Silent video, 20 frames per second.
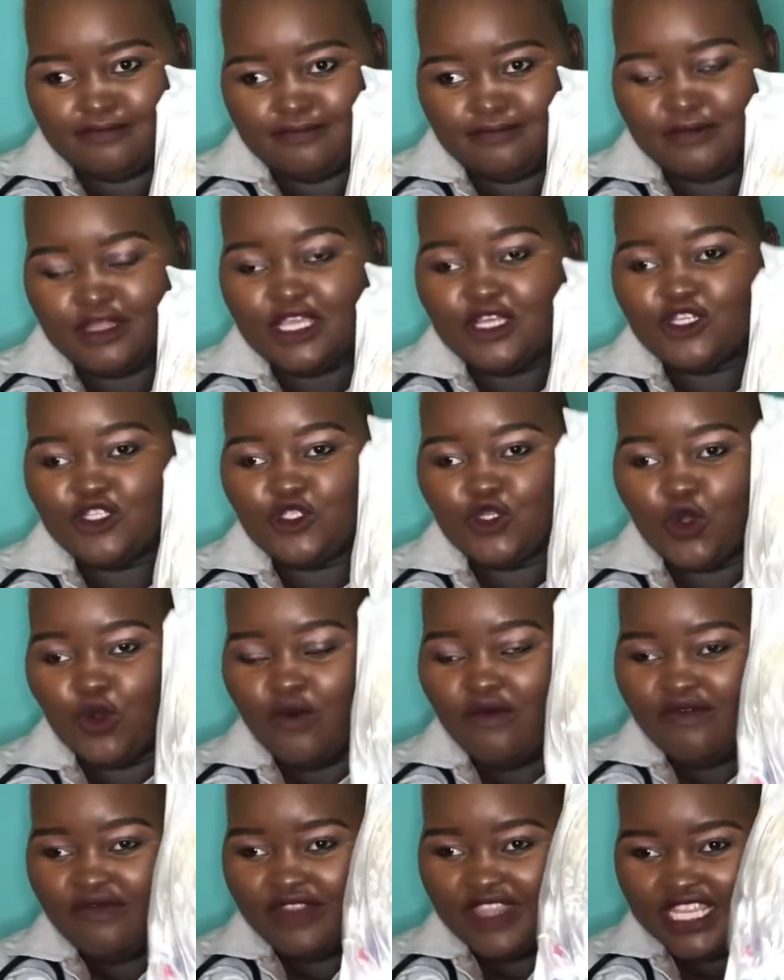So
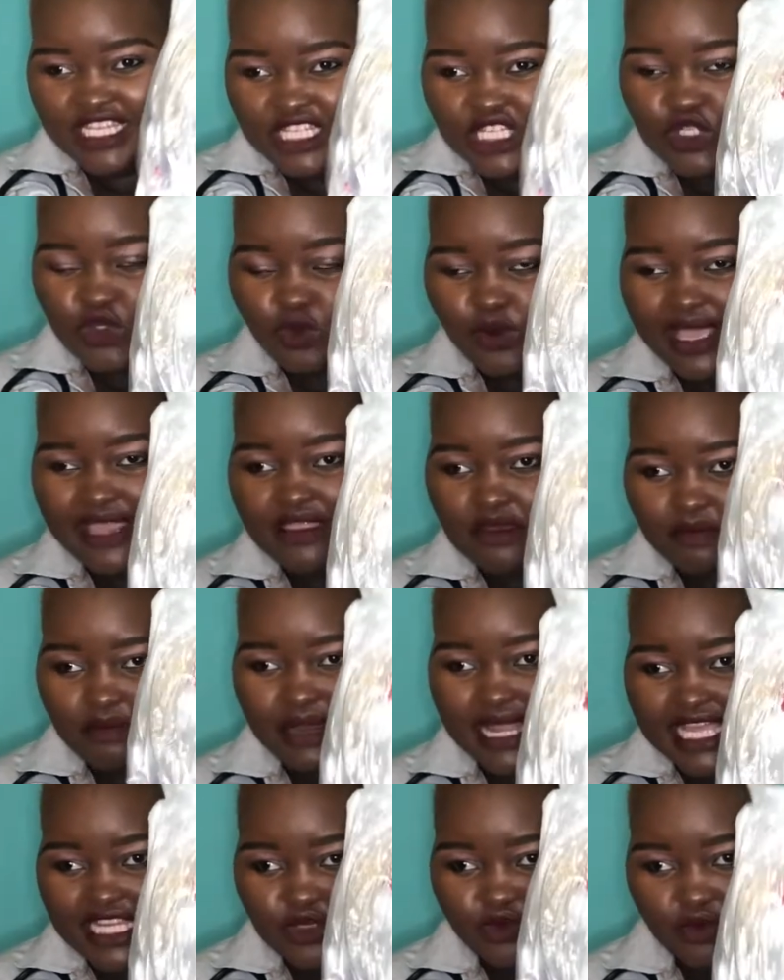this is where the
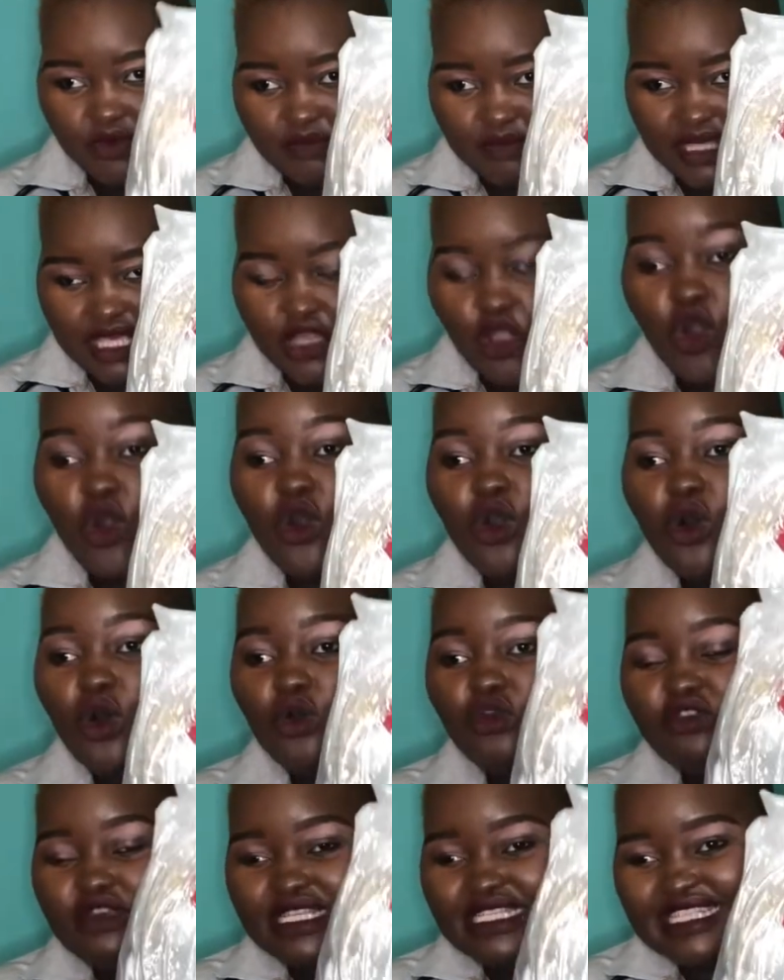blood will be. All
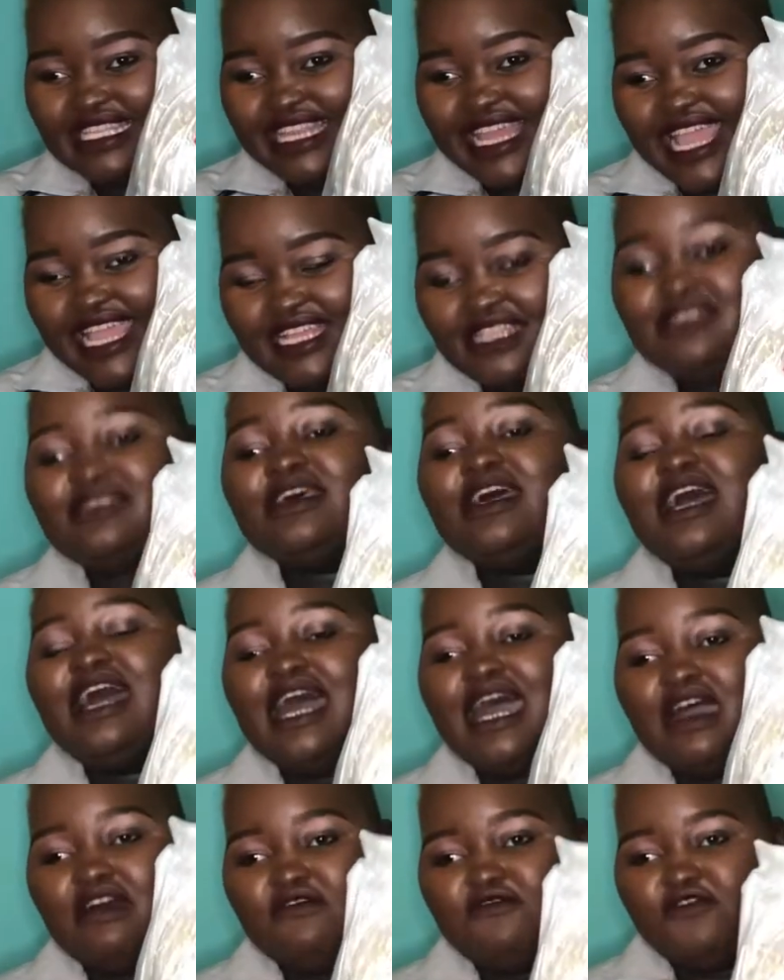those lines are
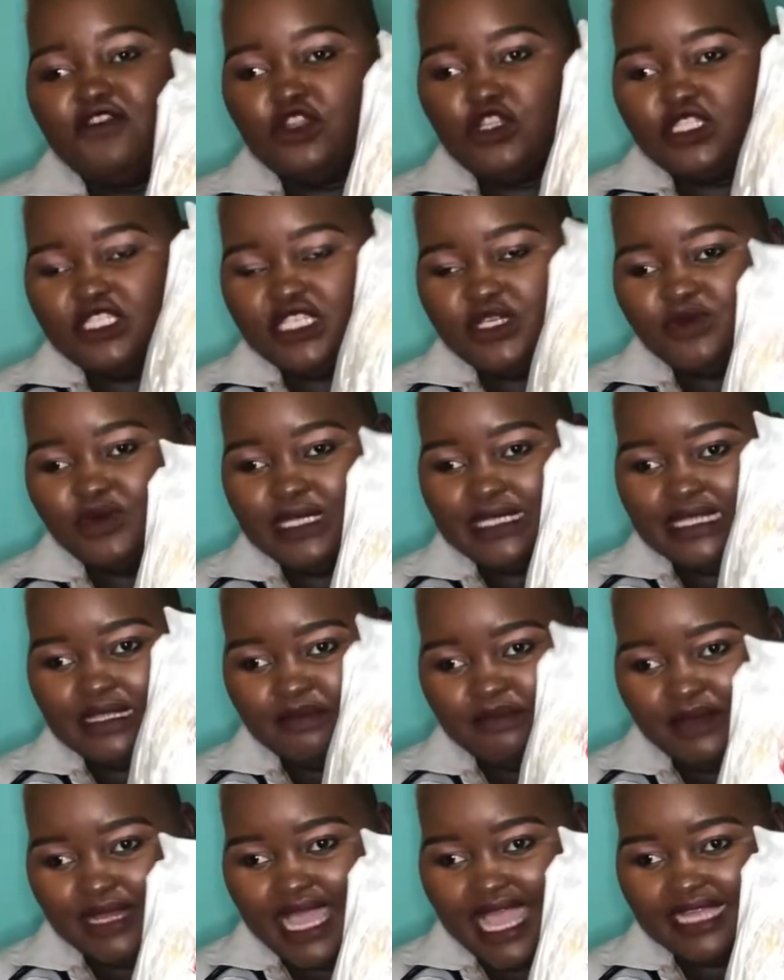filled with the
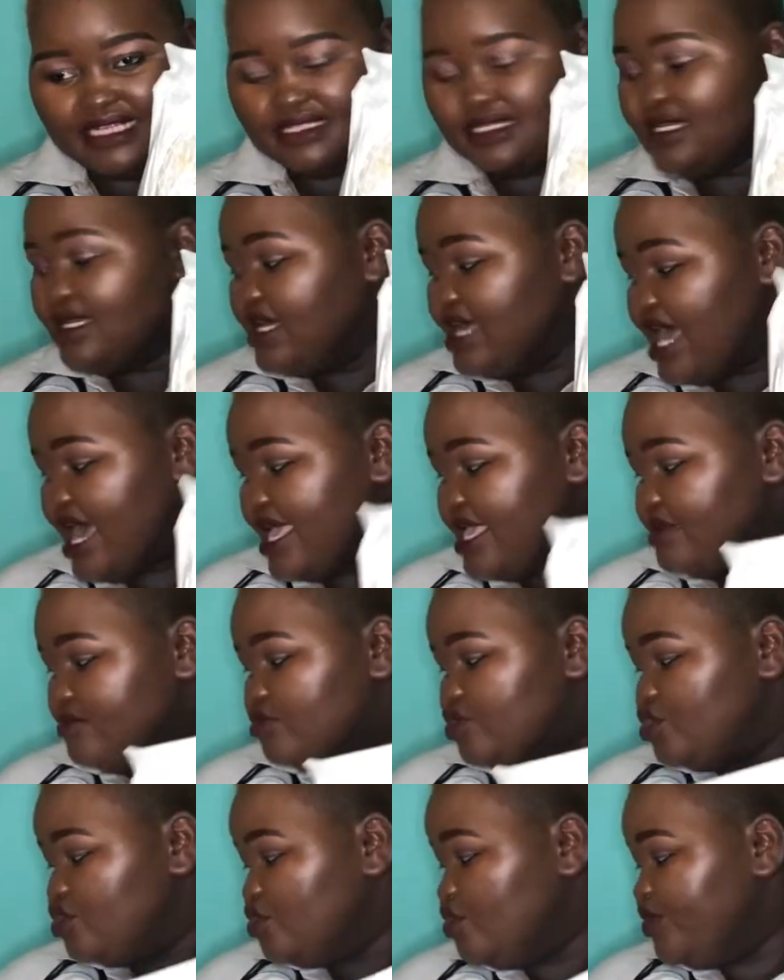blood. I'm
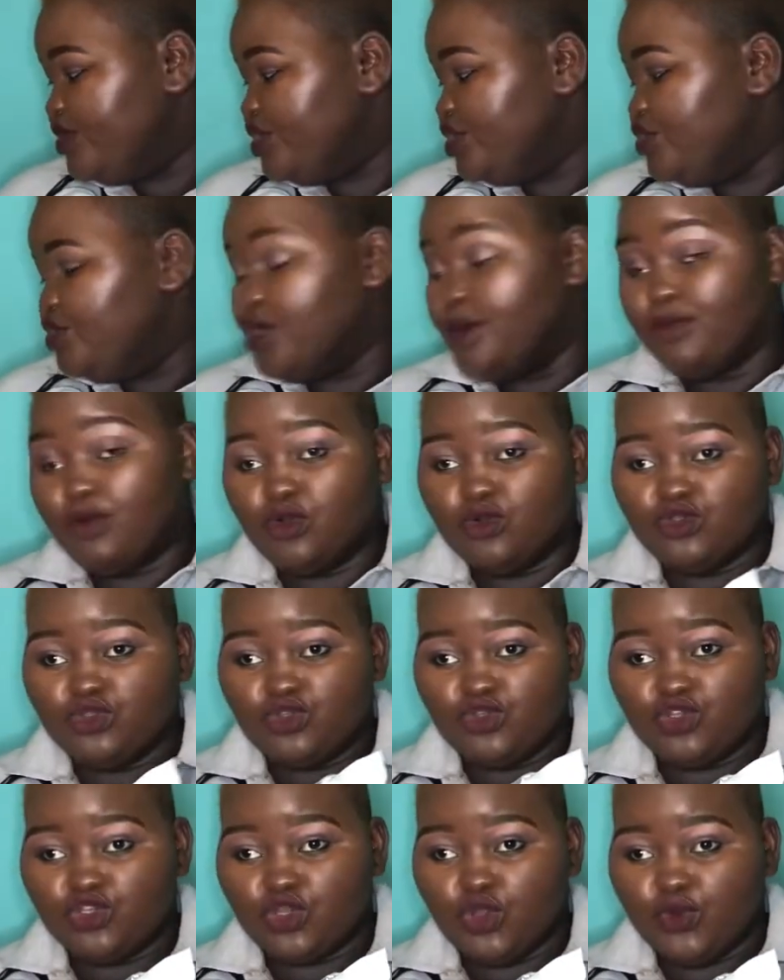going to
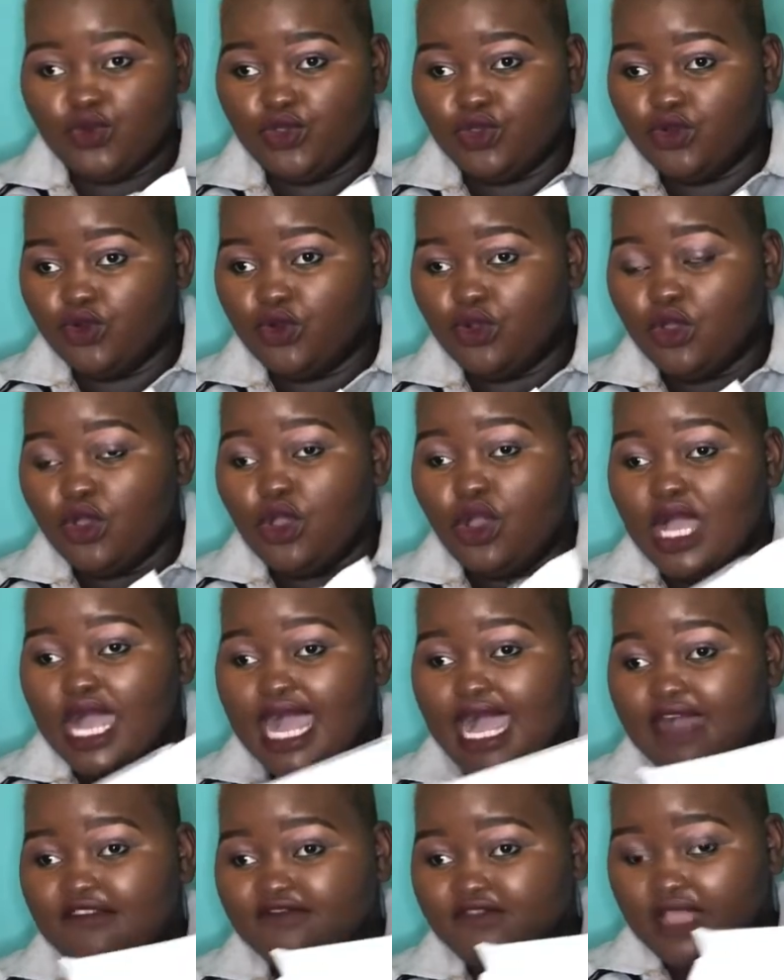show you,
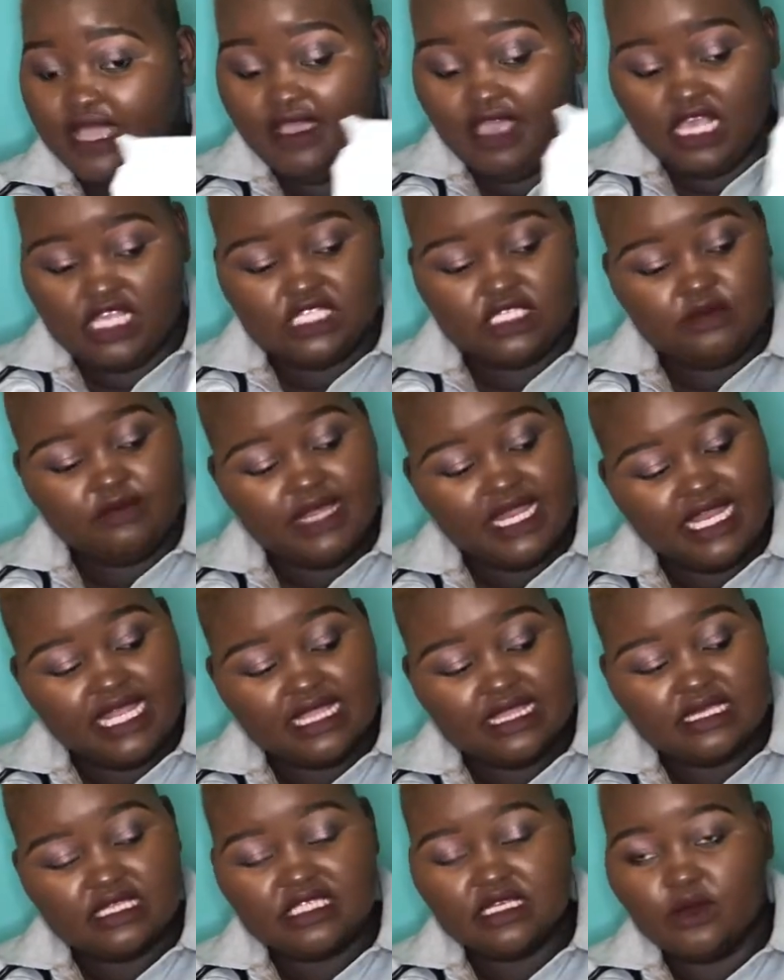after explaining
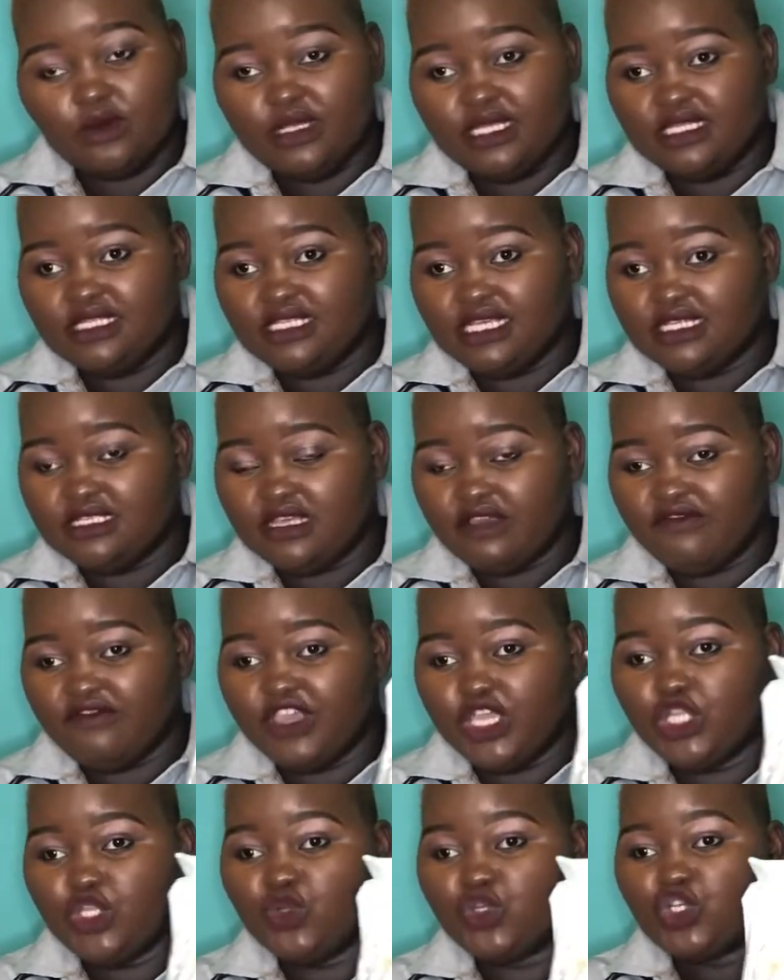this, I will insert a
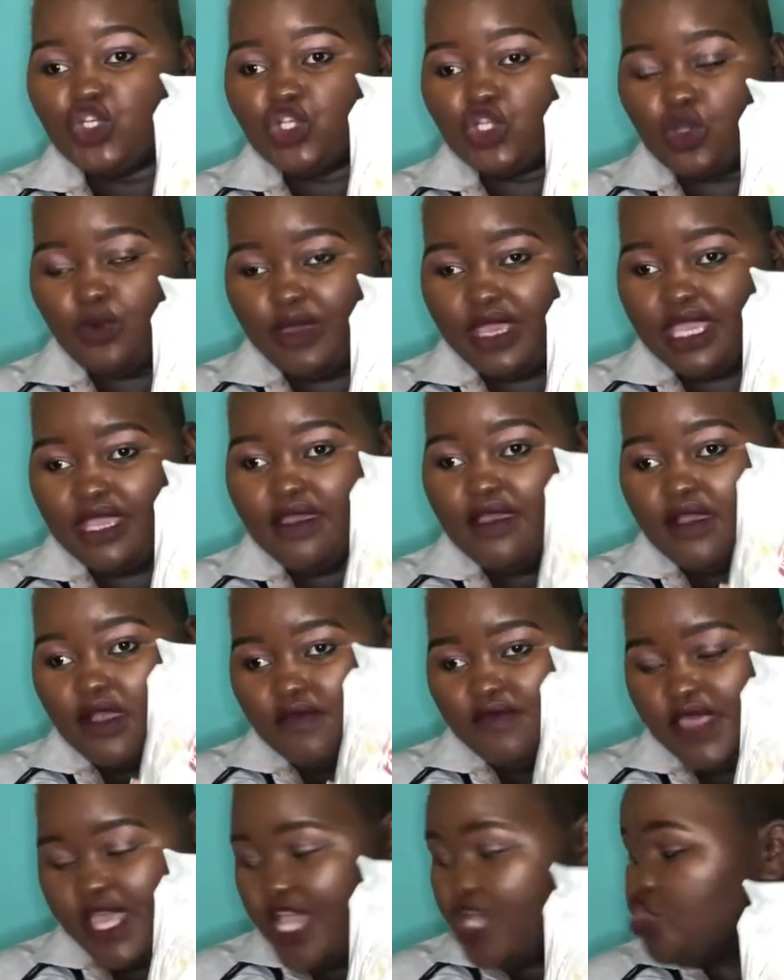video showing the
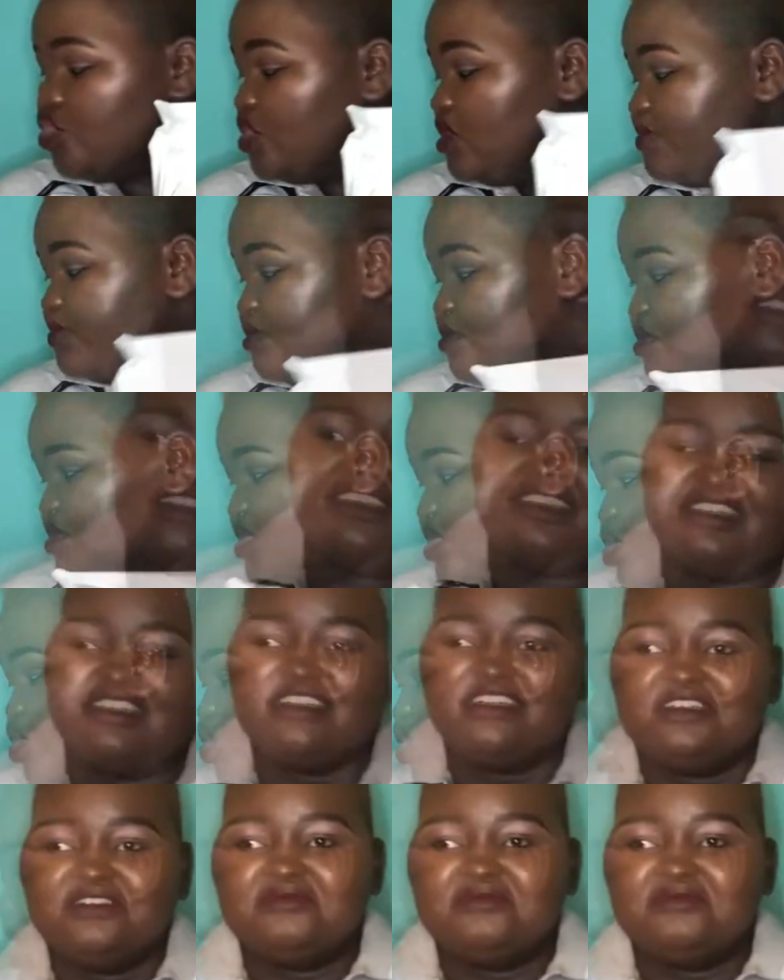actual procedure.